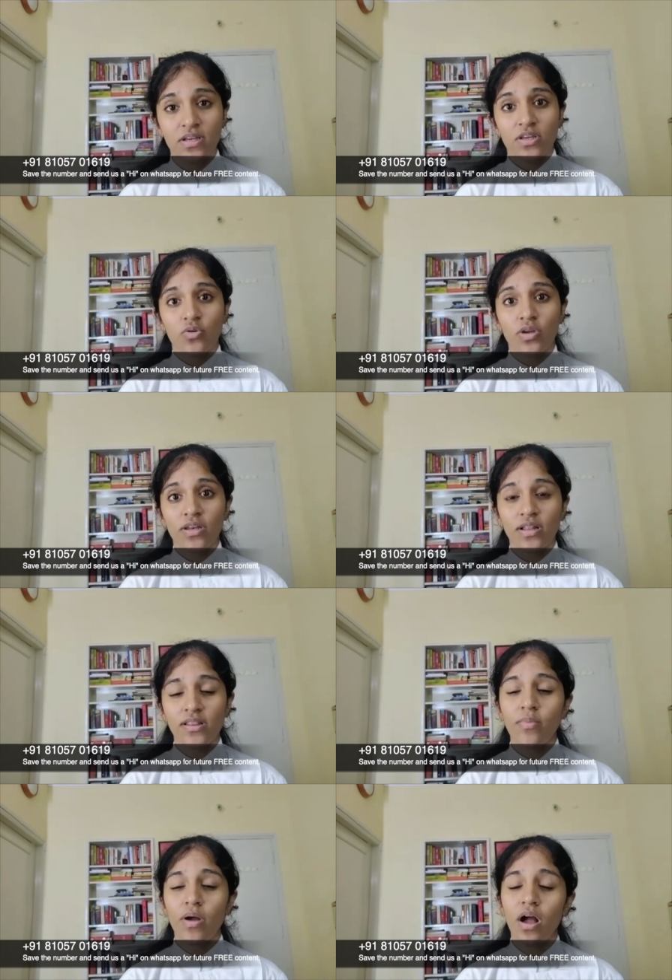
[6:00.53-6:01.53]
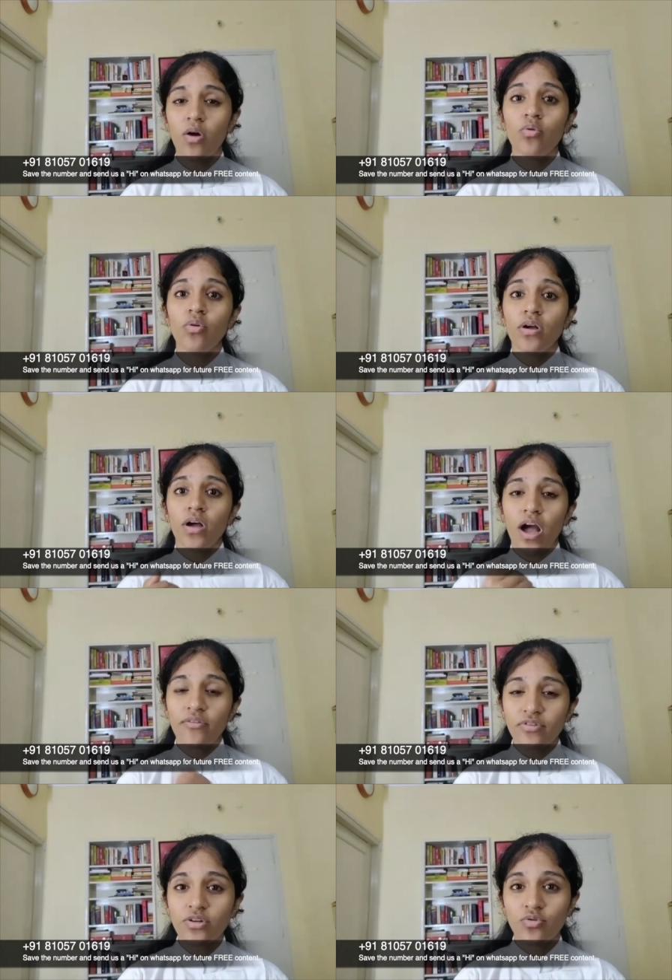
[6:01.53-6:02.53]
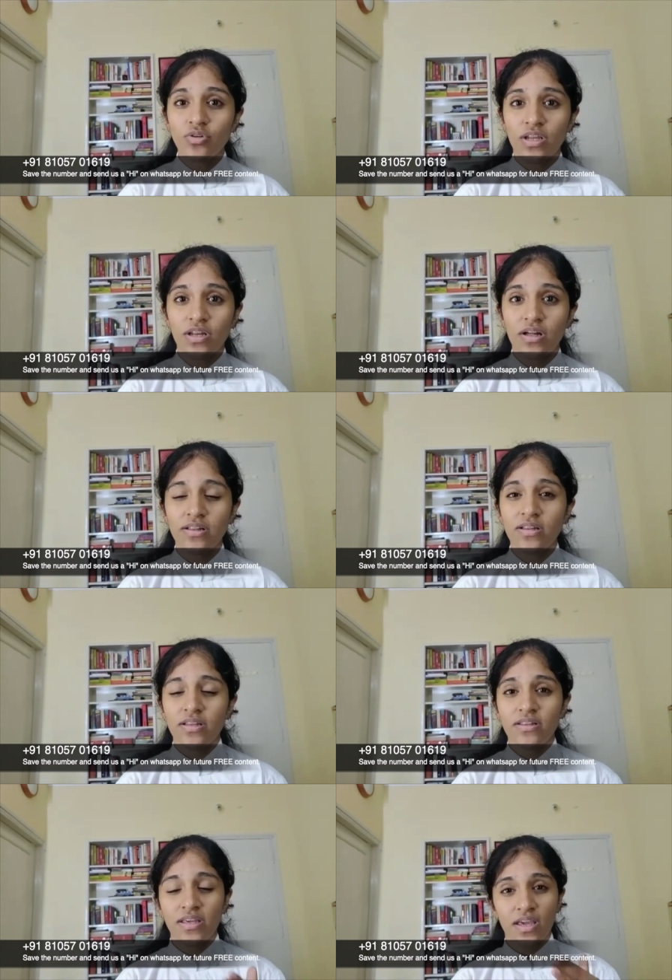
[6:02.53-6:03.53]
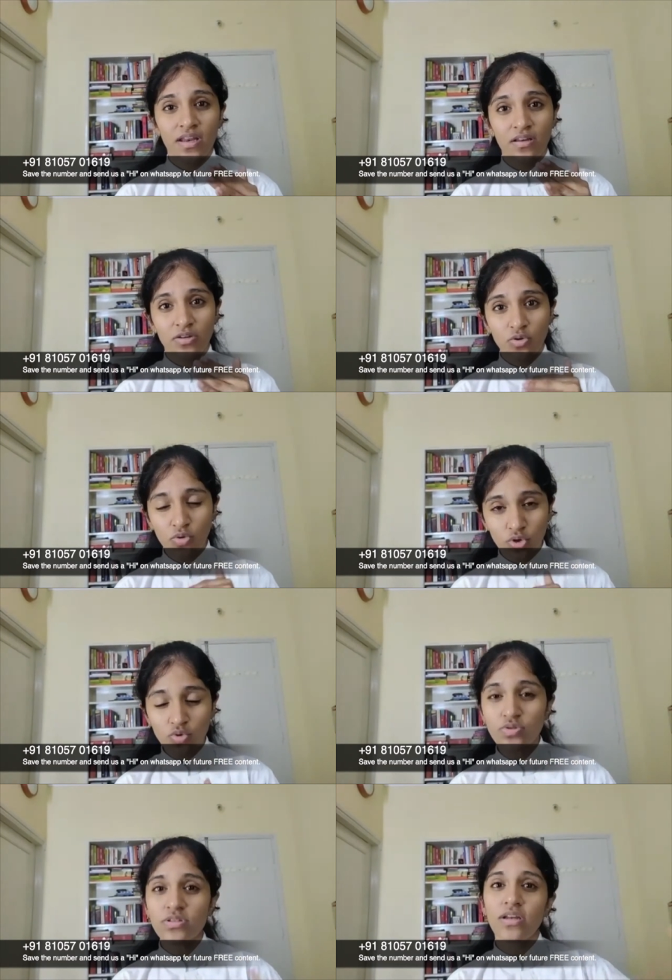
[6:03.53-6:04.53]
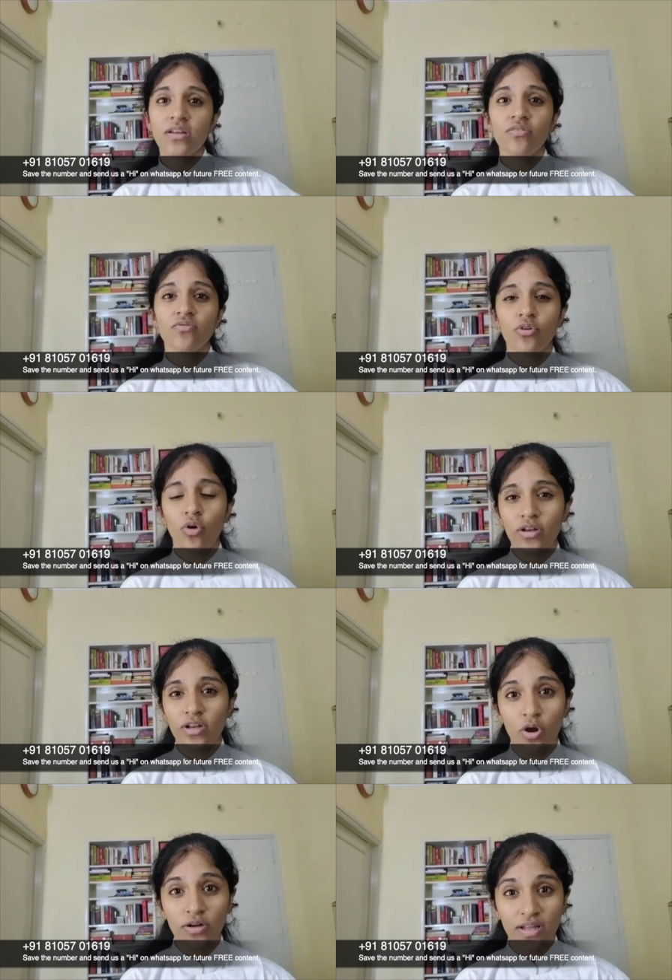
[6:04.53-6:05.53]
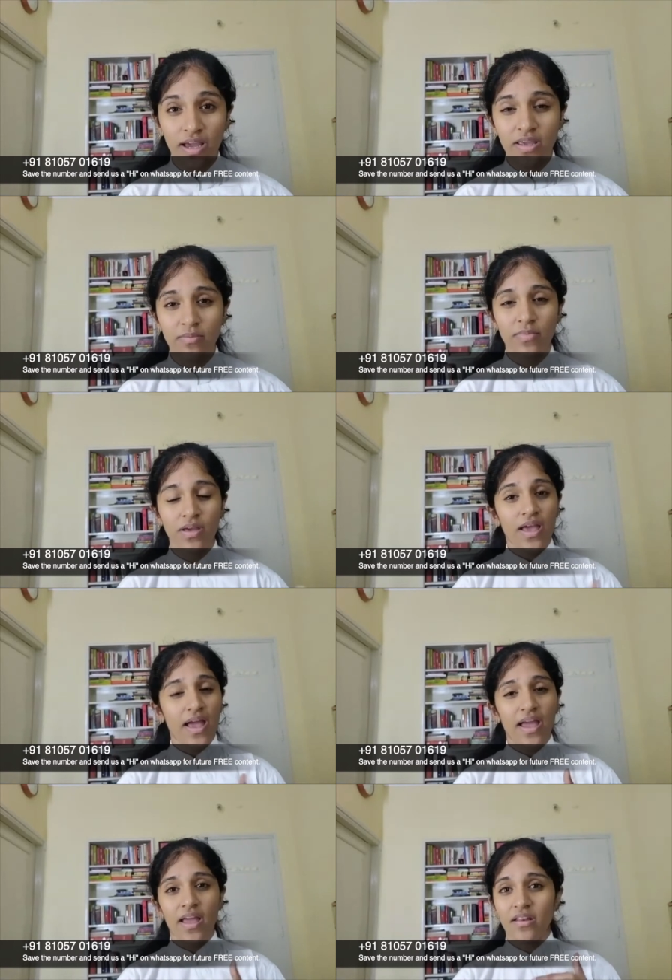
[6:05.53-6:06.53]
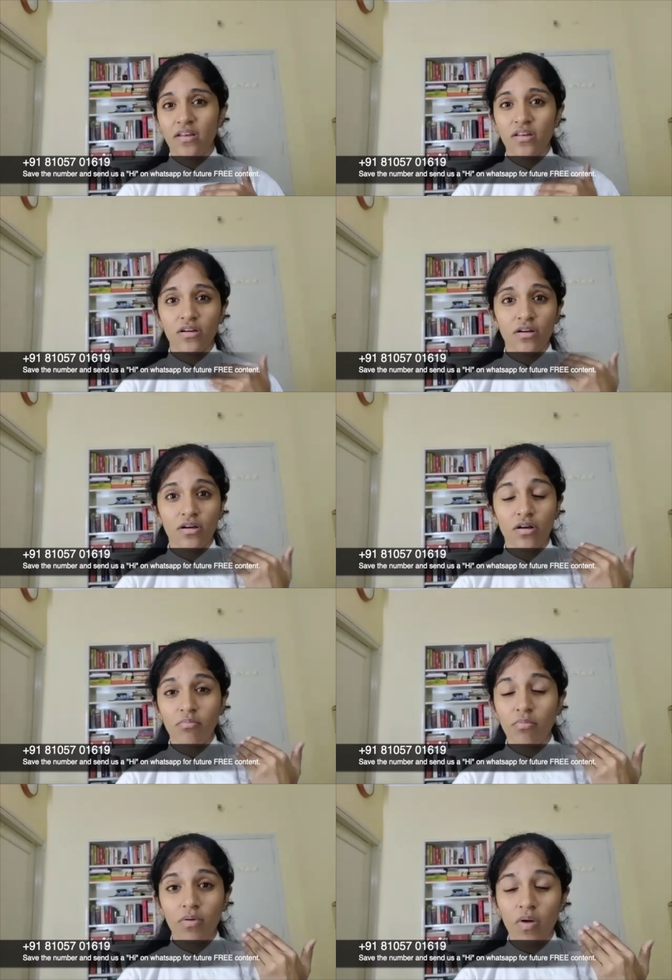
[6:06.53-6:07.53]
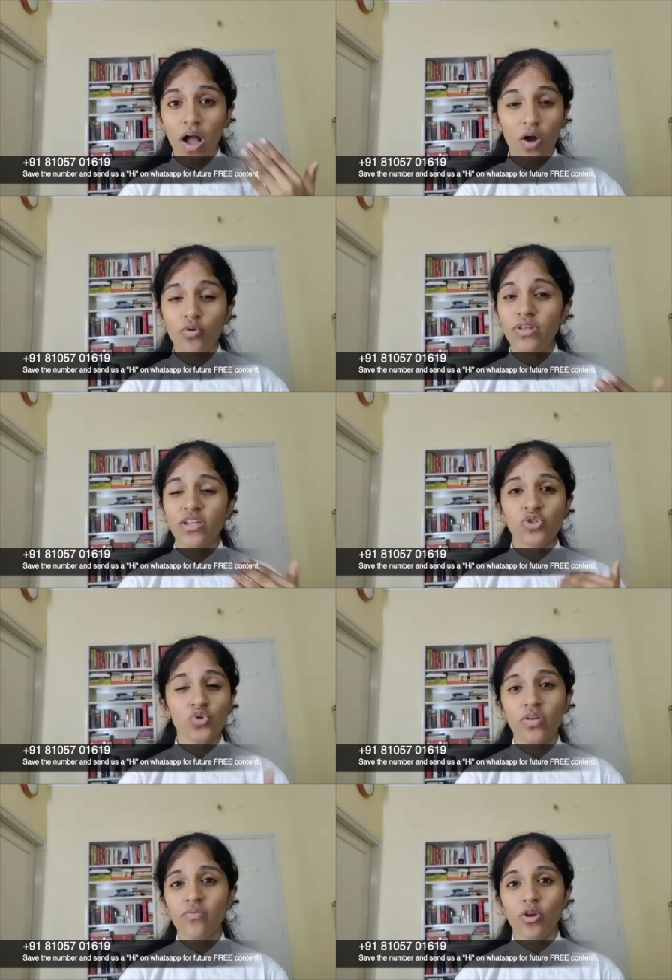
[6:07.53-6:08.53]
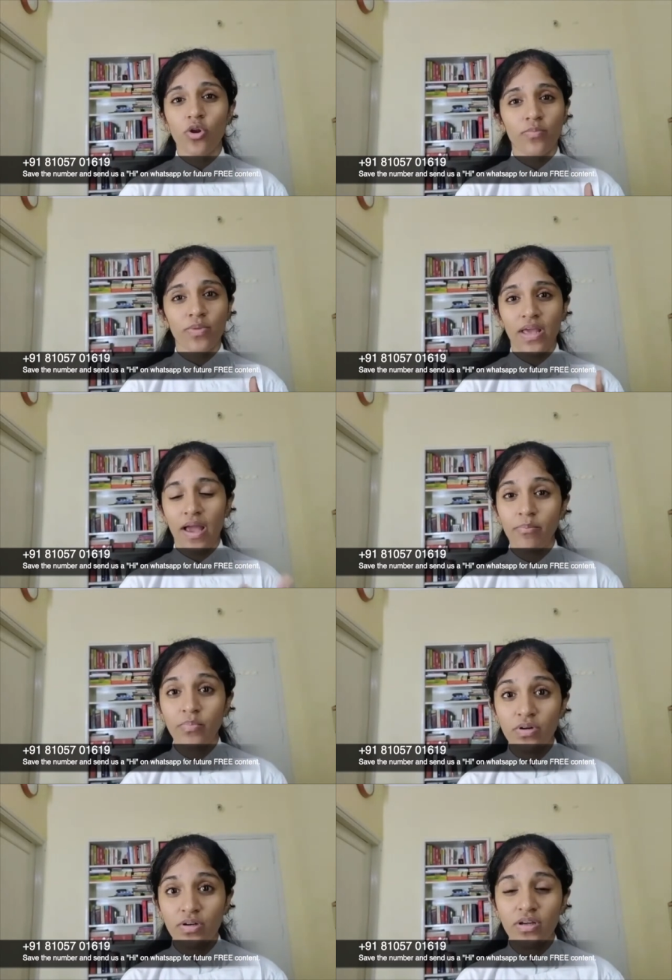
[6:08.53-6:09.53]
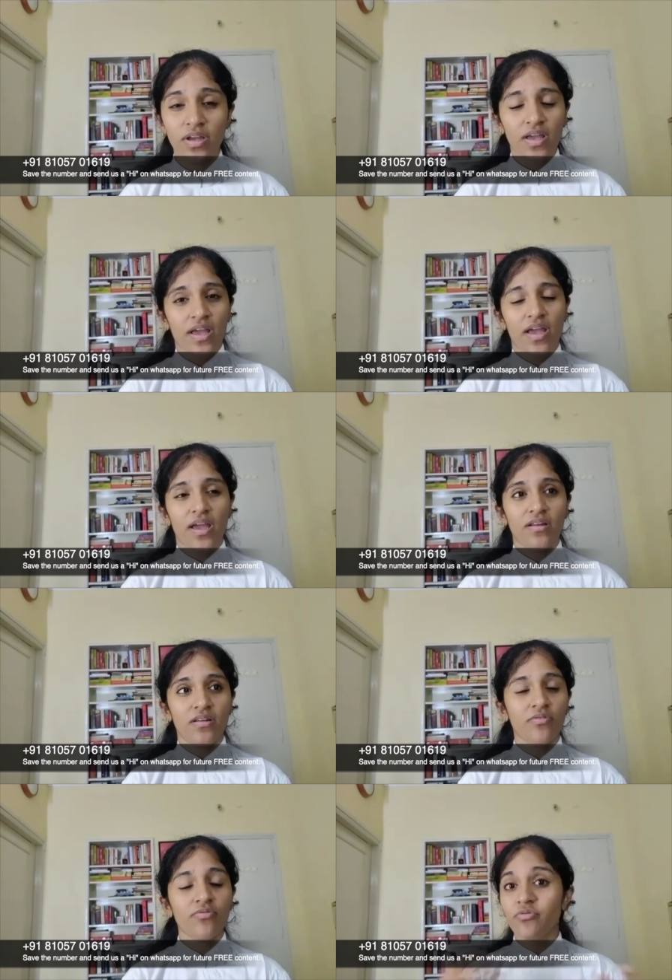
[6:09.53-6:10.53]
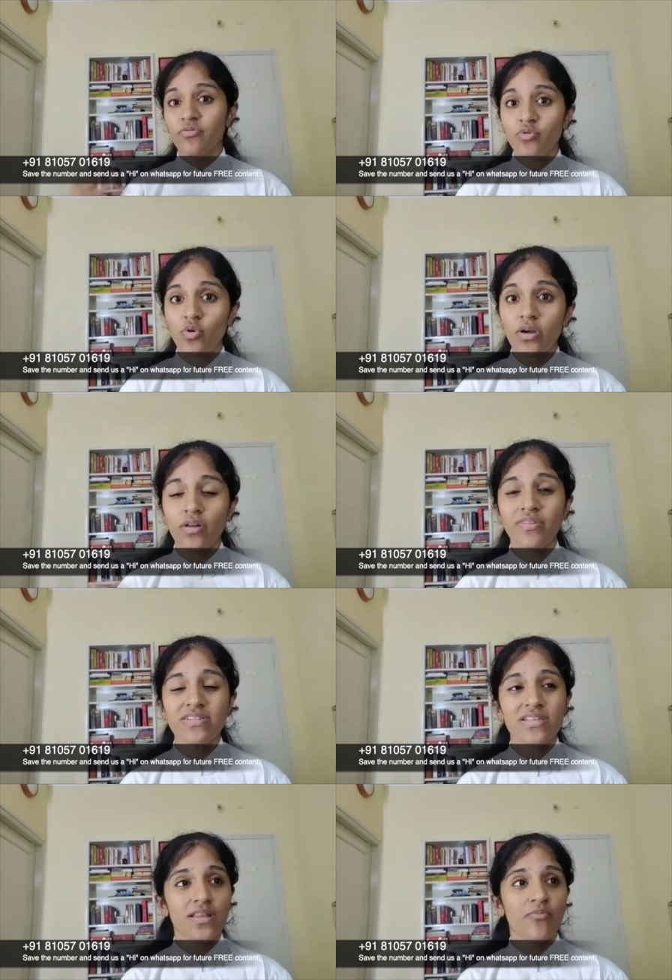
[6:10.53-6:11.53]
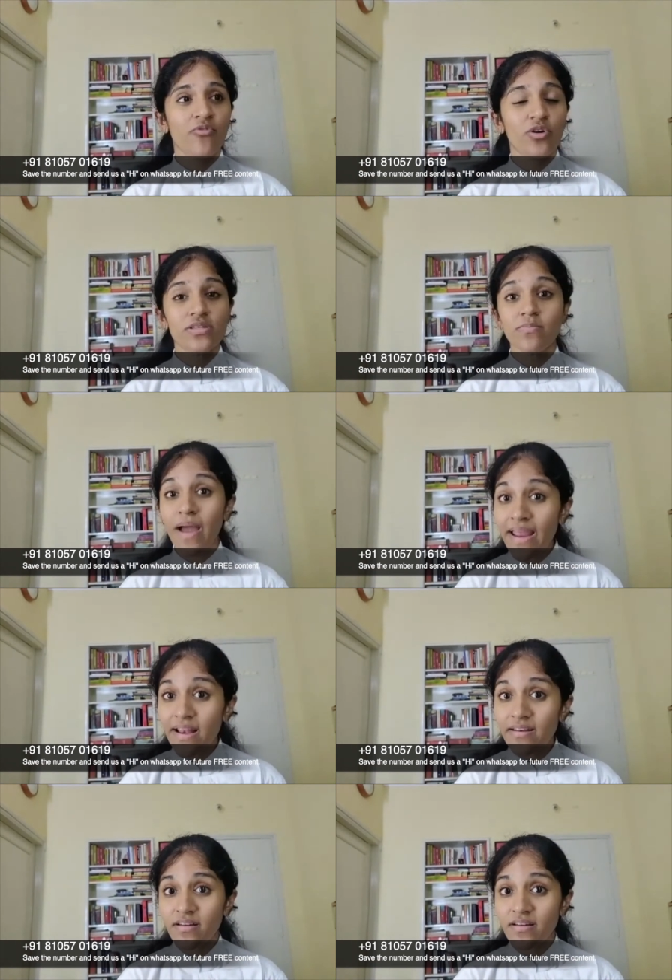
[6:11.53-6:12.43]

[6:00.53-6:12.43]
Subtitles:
you can tell them how after root canal they can, use their teeth for quite a long time, and how their chewing will not be hampered. And if you are convincing them for smile